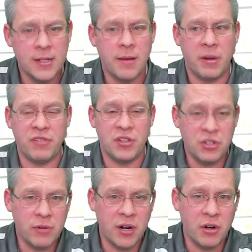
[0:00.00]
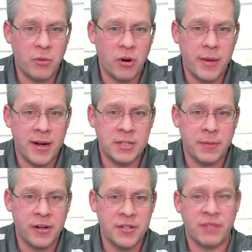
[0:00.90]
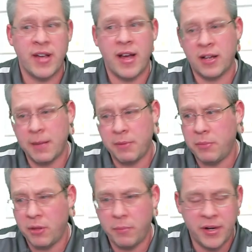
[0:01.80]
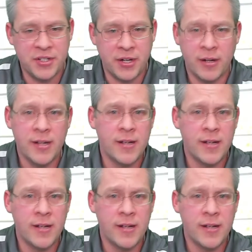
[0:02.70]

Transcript: But if you do want to know more about Experience, I've got a couple bullet points here.